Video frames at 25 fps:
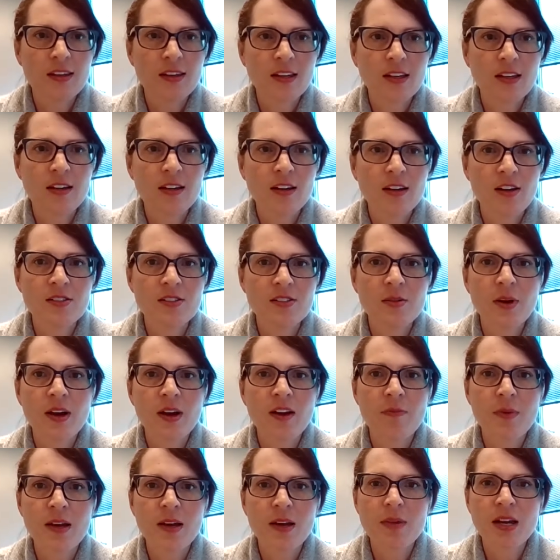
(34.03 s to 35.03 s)
again, also
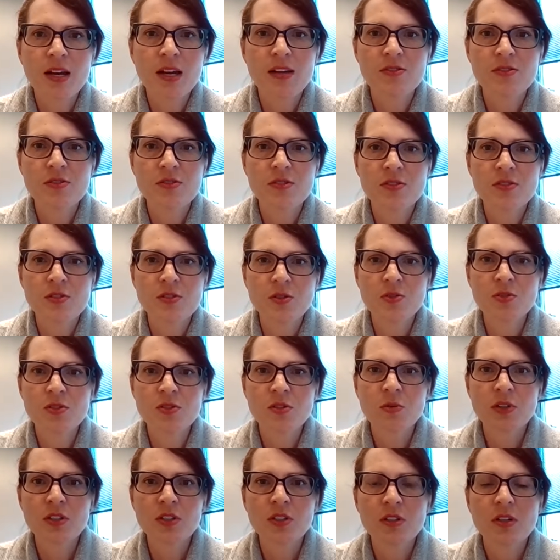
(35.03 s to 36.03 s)
have my master's in
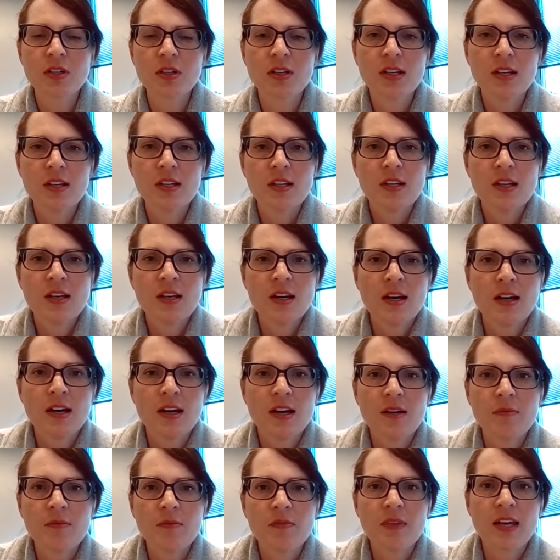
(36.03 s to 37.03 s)
social work,
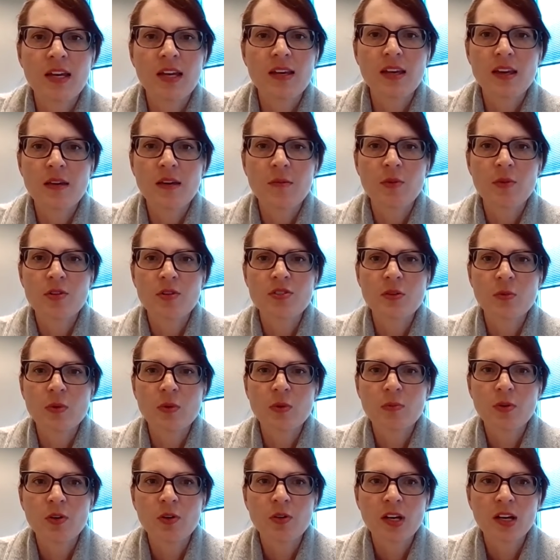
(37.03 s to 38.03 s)
um, like Amber. So
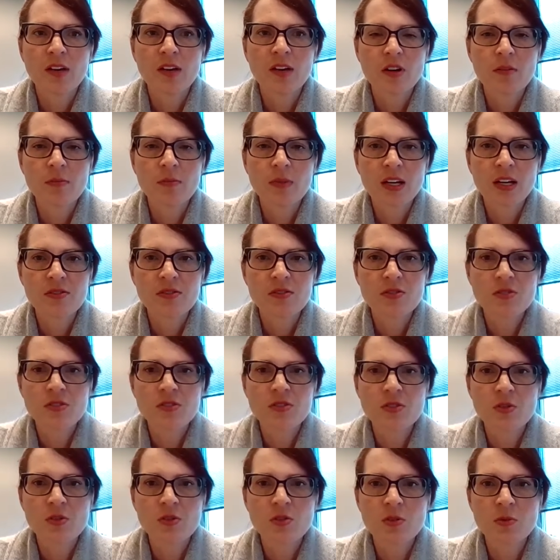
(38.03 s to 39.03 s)
we both have our master's
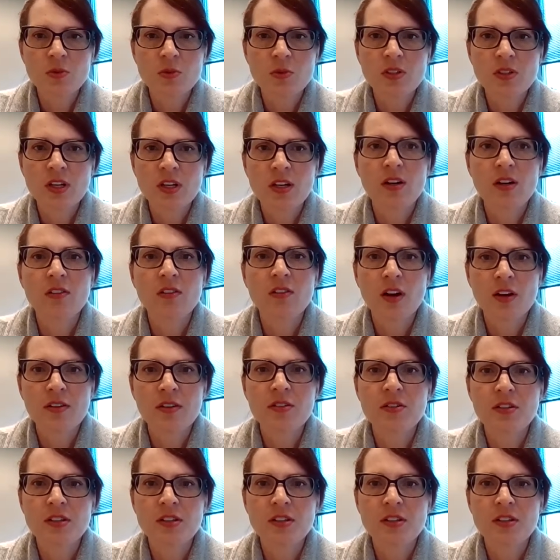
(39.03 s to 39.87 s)
in social work and our law